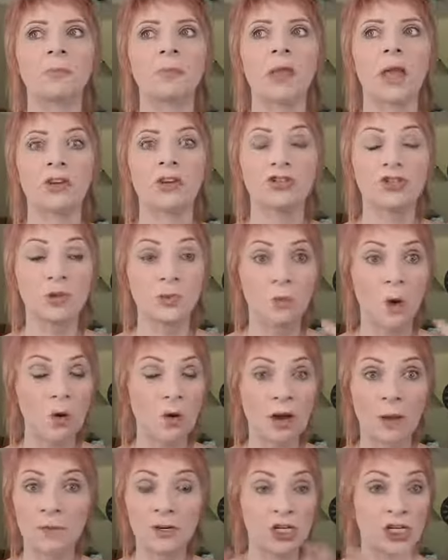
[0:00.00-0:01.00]
And she
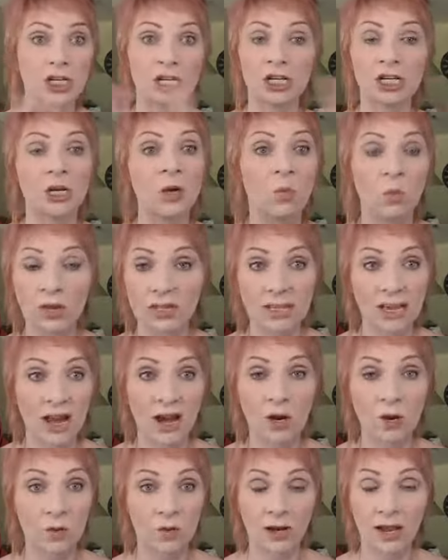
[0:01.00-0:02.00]
woke up and she didn't know what the
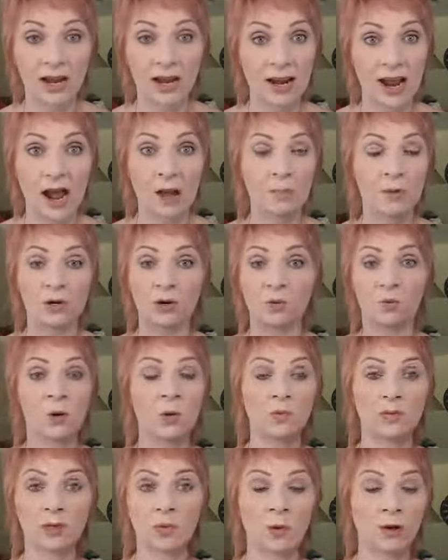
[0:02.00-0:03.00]
heck had happened or
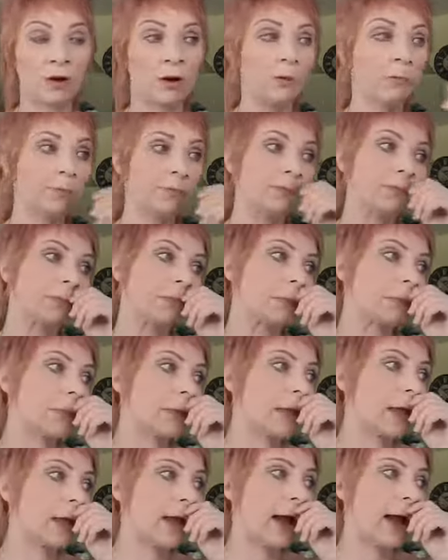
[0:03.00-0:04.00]
what was going on.
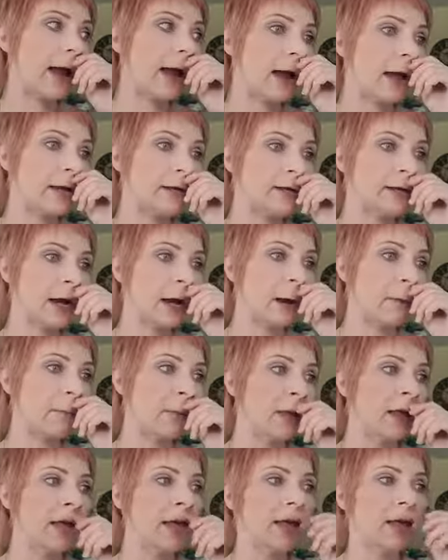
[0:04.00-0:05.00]
And
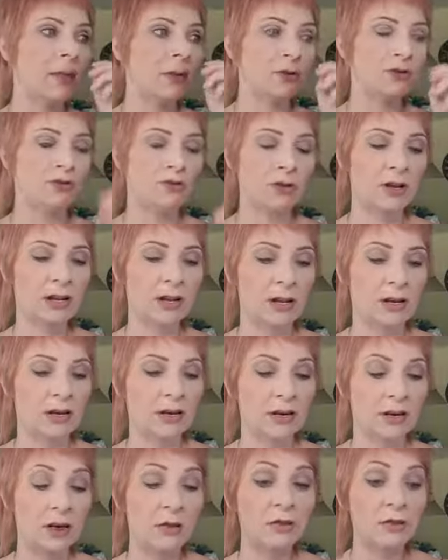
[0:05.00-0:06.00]
in
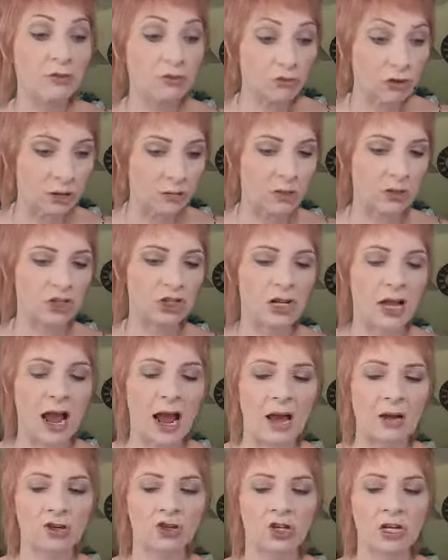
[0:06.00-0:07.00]
another dream that she
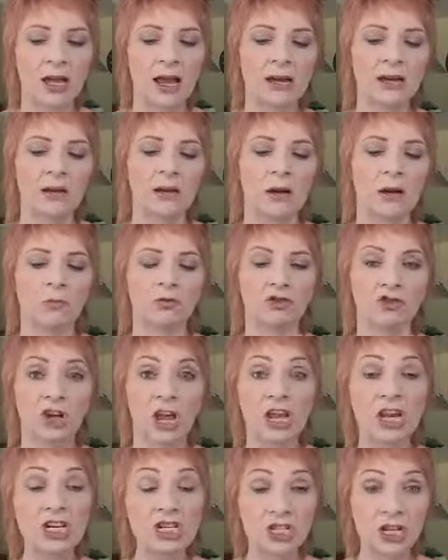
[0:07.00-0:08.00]
had, she ended up
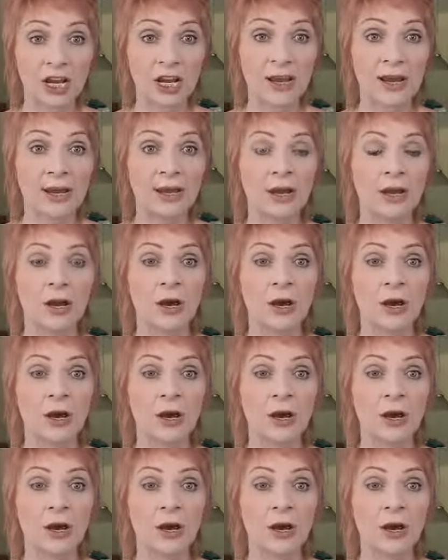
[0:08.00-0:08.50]
changing